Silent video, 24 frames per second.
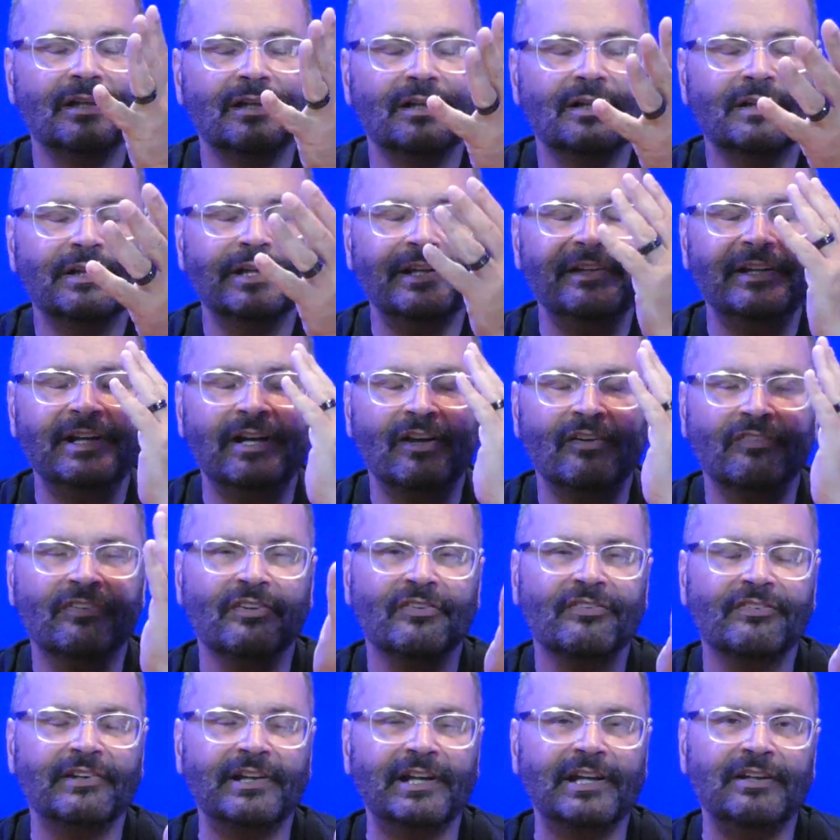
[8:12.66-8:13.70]
Can they also
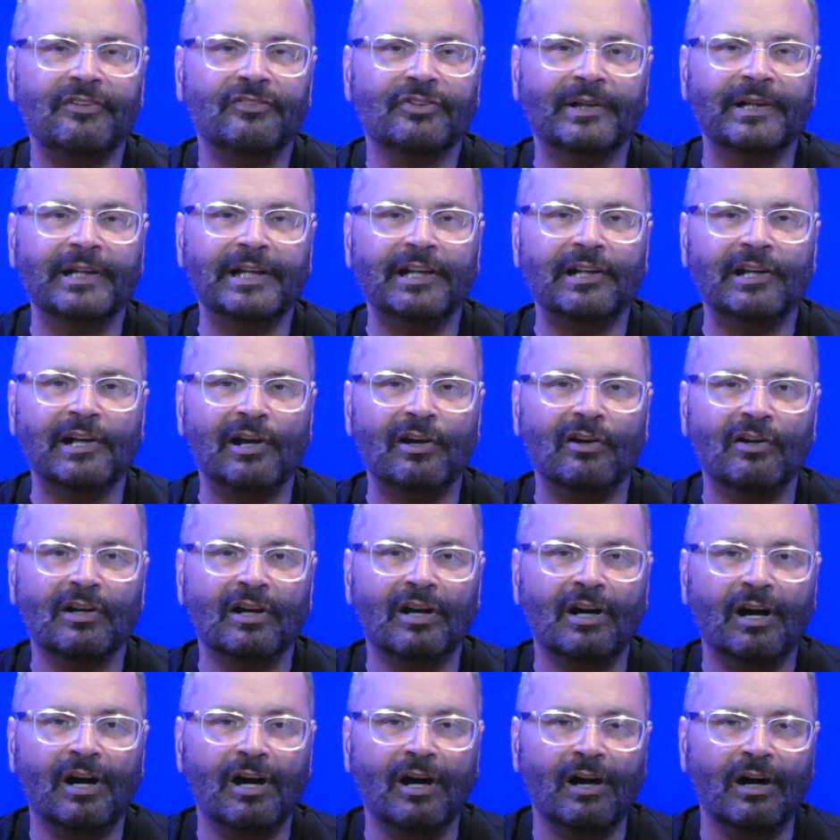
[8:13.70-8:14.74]
say drinking
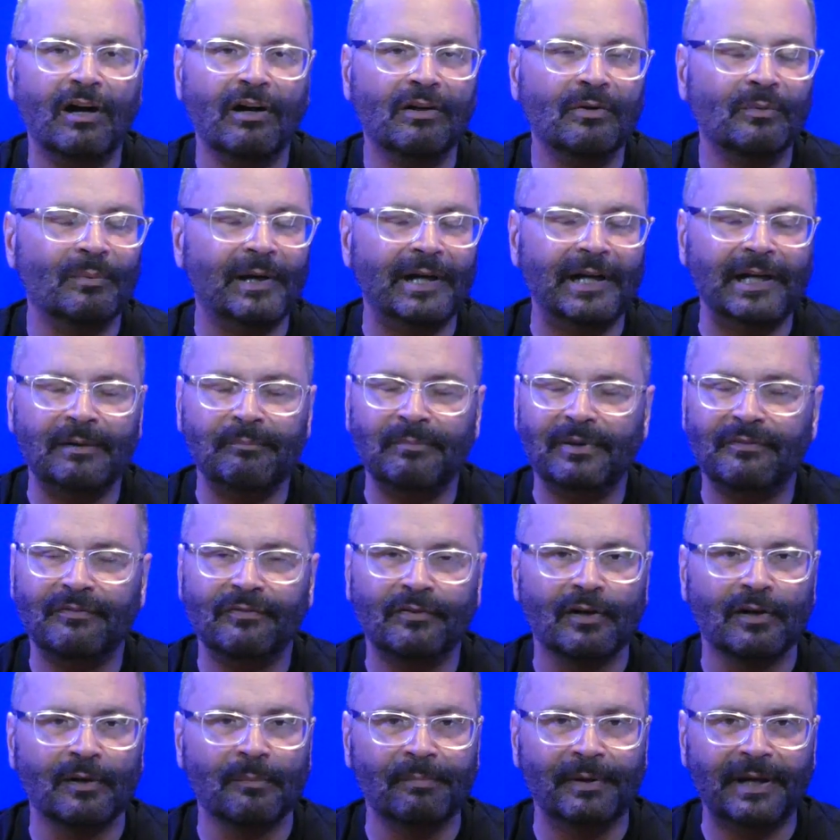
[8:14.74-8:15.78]
alcohol, wine
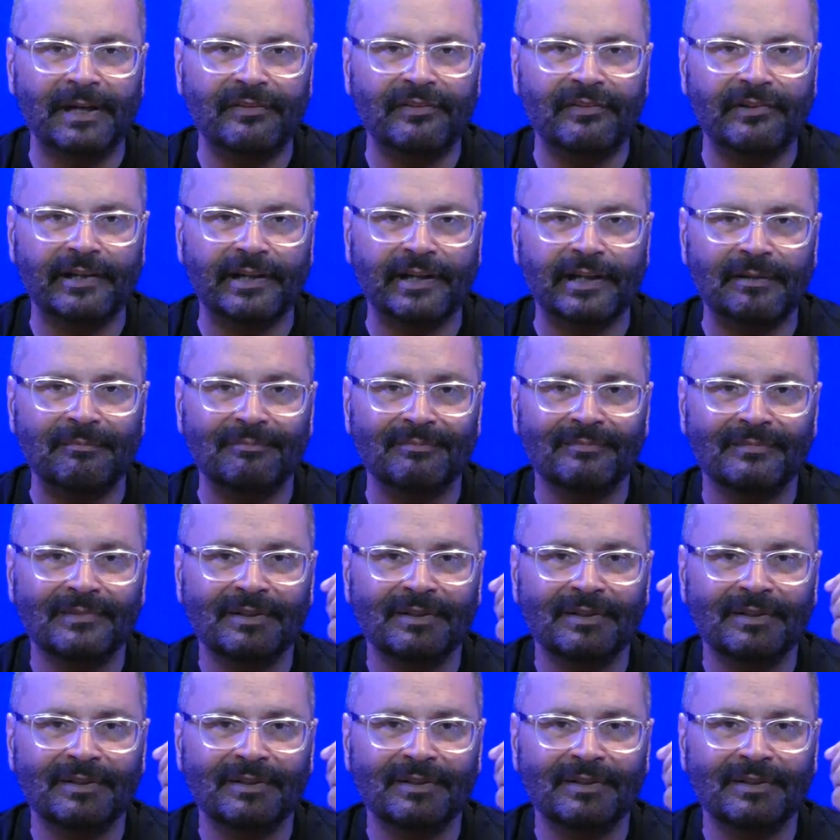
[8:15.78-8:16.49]
before bedtime